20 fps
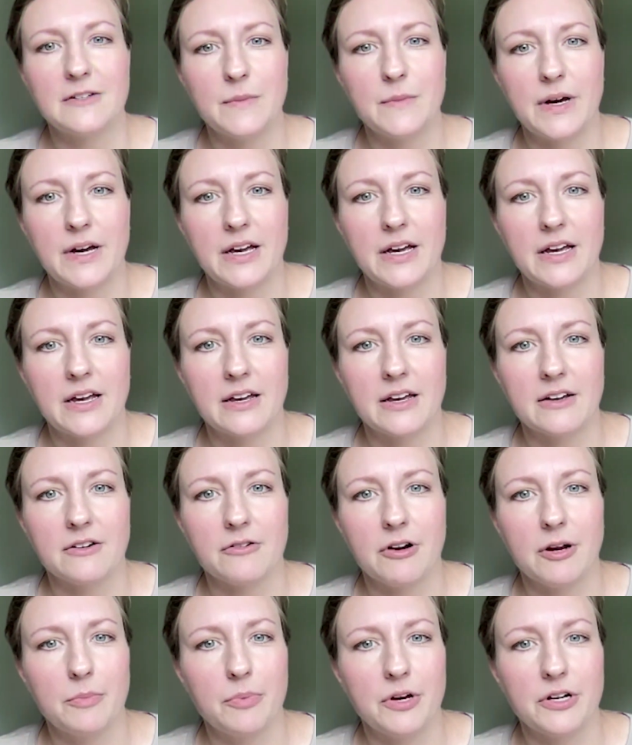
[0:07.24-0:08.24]
is my
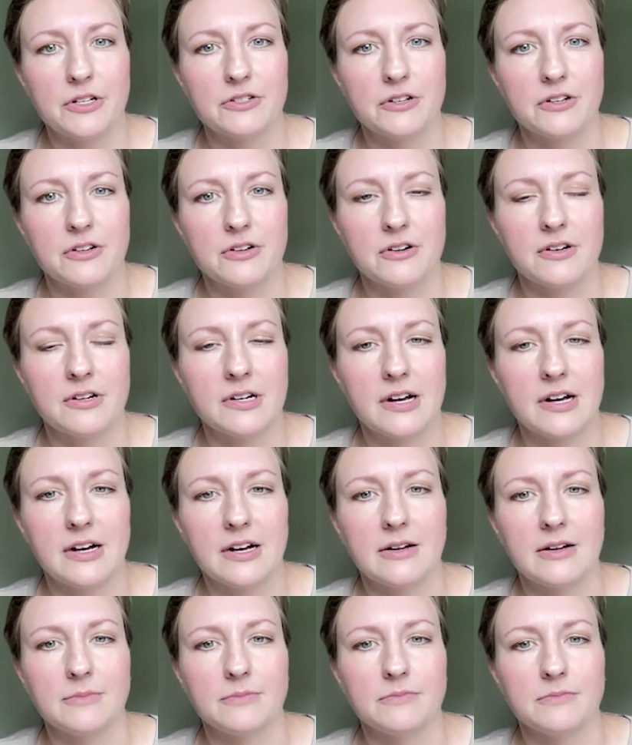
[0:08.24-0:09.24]
great pleasure
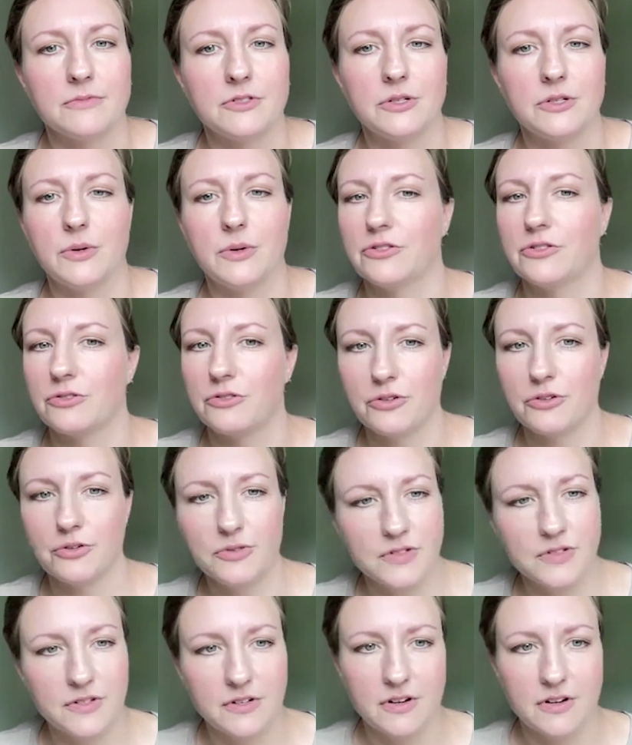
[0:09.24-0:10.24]
to
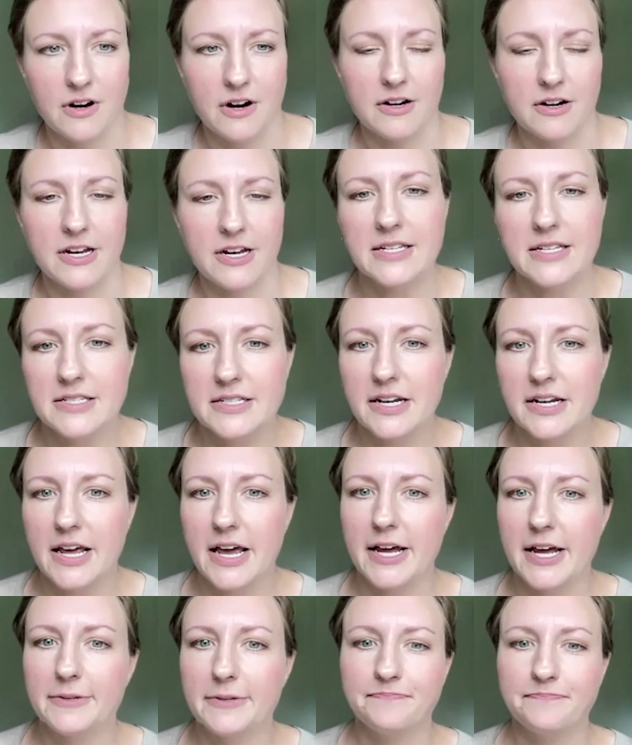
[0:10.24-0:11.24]
introduce our guest
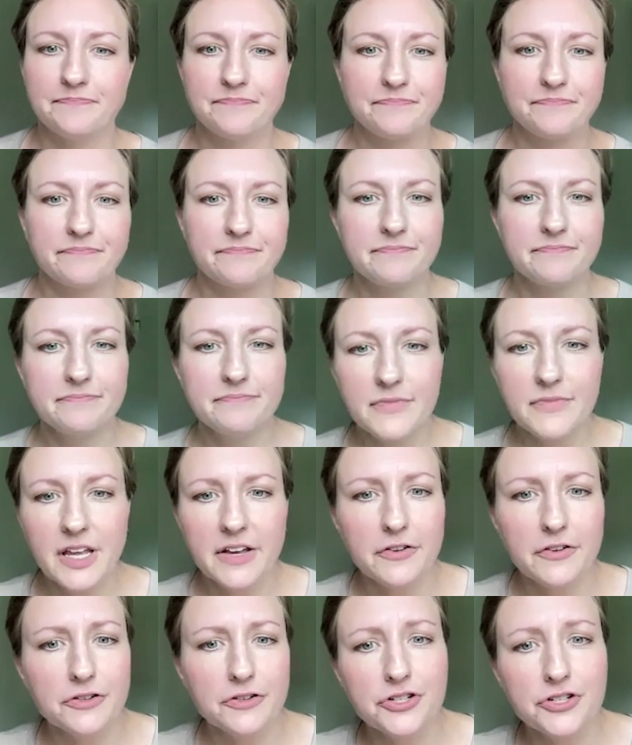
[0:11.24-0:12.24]
today.
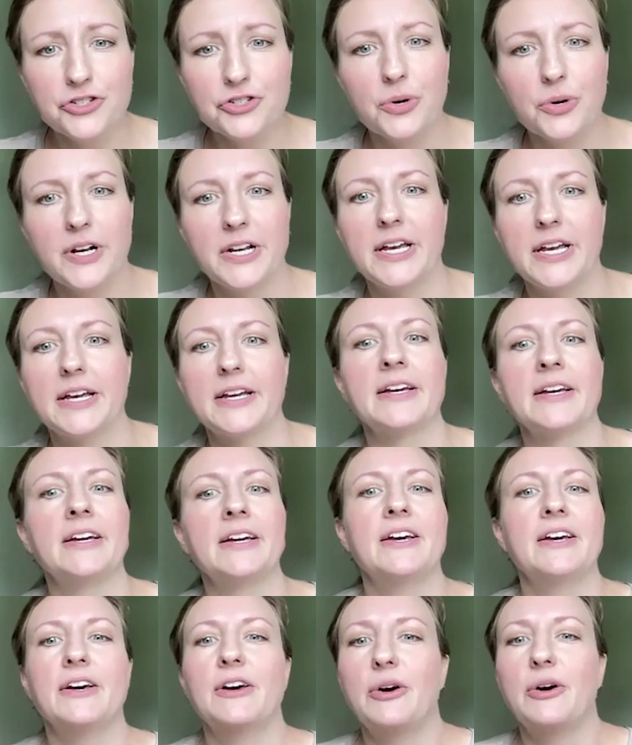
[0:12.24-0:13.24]
If you're just joining,
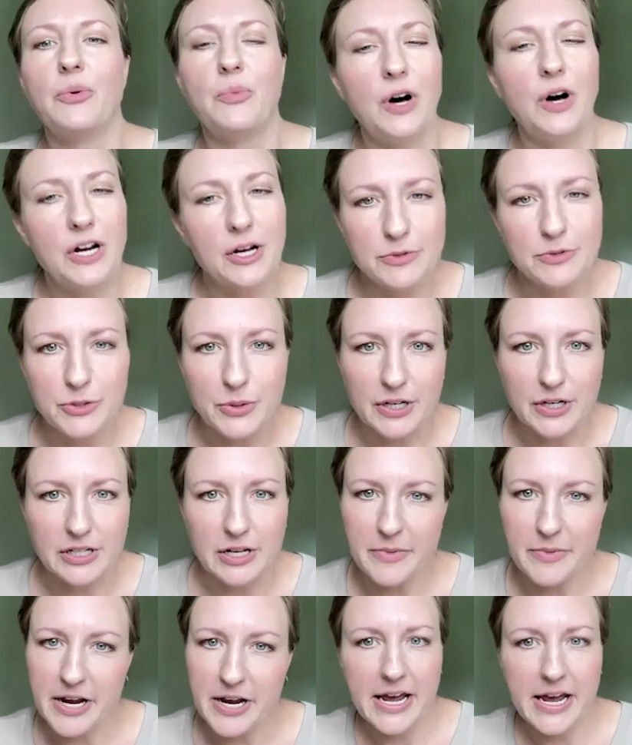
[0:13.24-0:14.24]
welcome to our
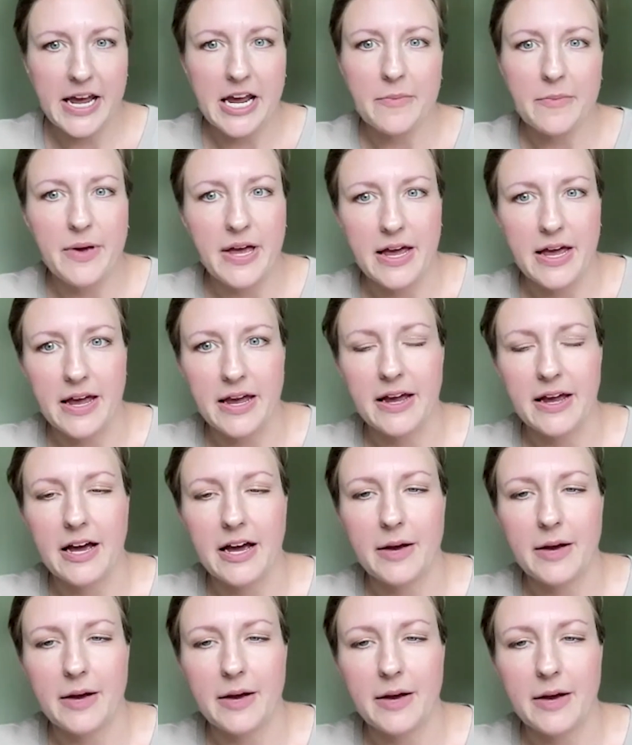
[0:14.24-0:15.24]
Alumni AMA.
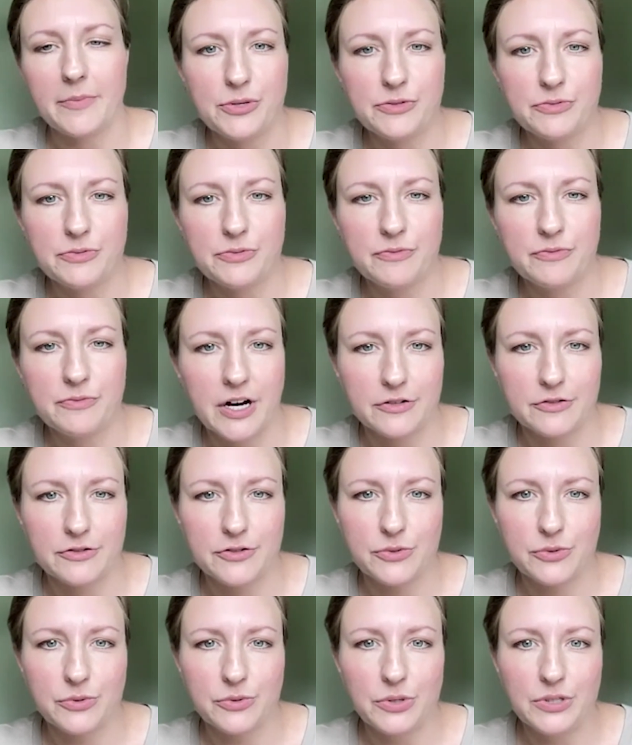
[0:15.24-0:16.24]
I'm your host from Flatiron
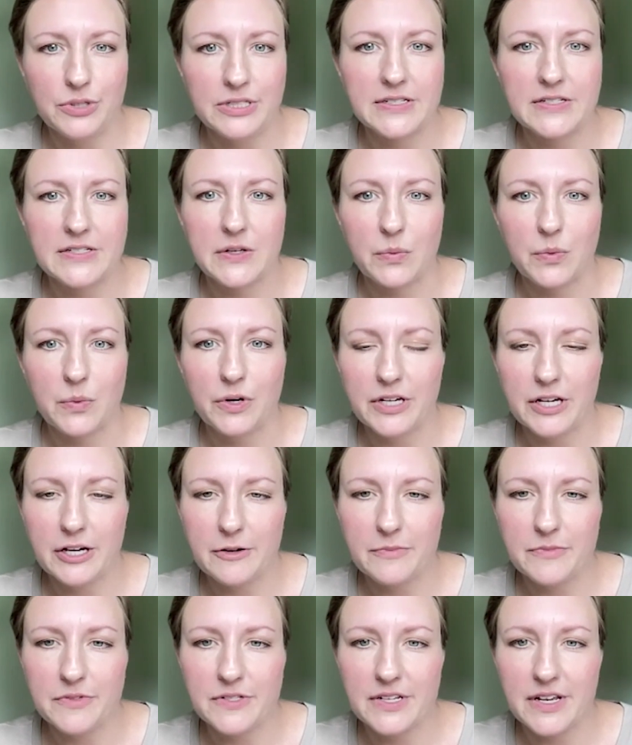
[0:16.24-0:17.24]
School, Lindsay
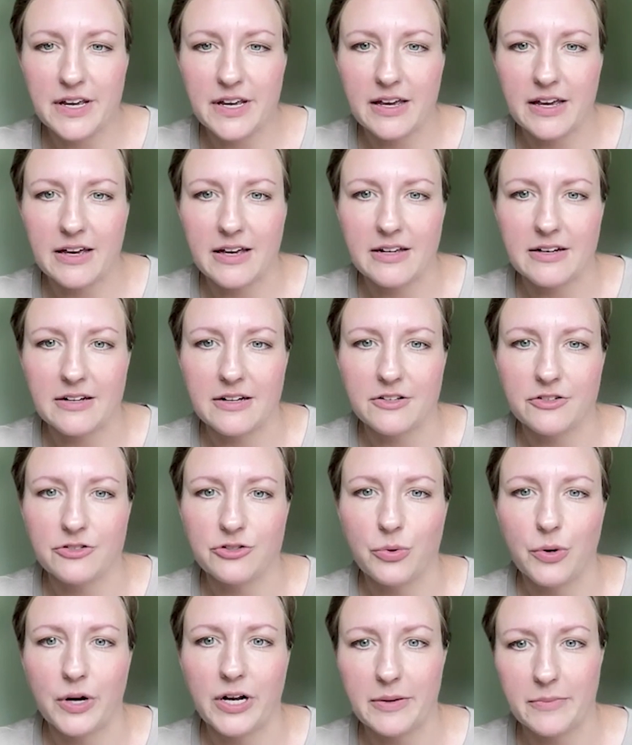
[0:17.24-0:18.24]
Williams, and
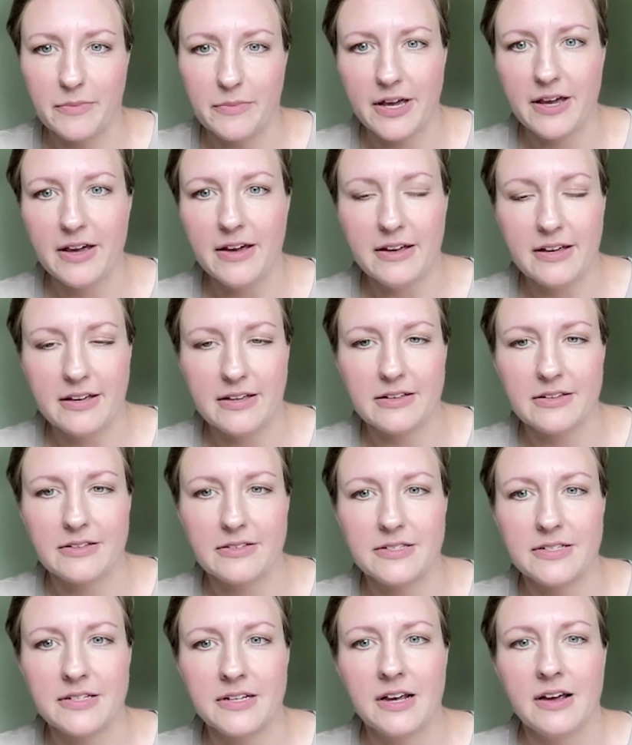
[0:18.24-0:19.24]
joining me
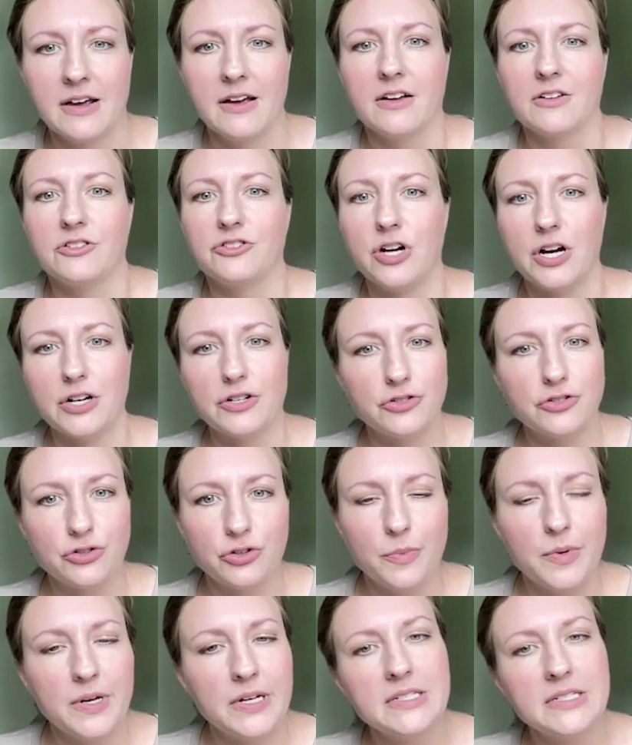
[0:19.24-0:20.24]
is John
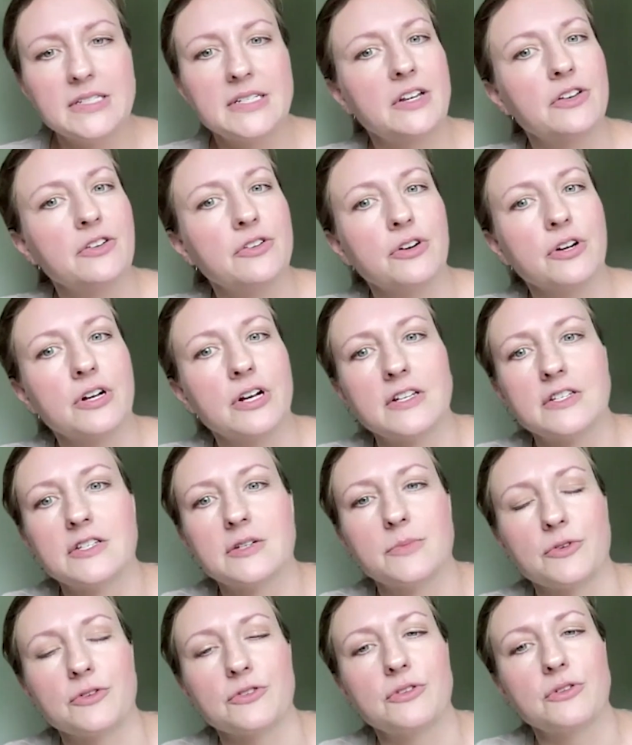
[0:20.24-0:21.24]
Schulman, Senior
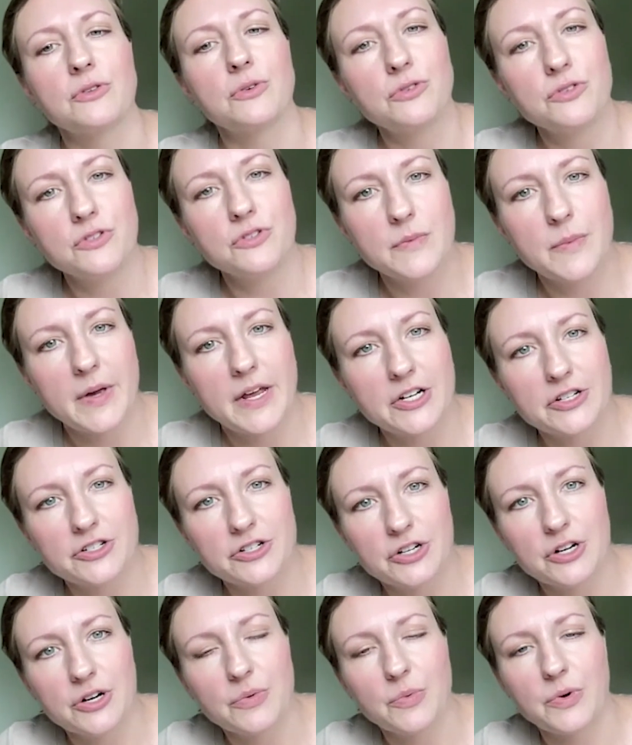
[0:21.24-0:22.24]
Customer Solutions
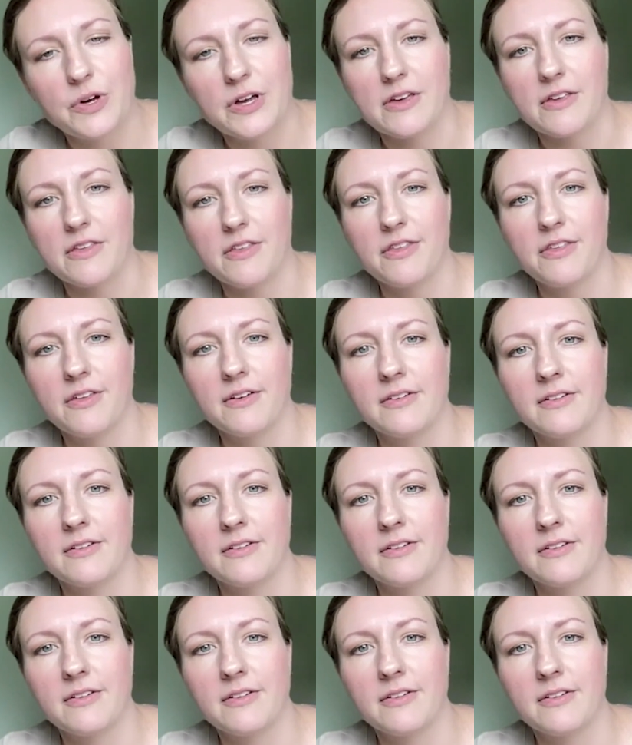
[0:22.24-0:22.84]
Manager with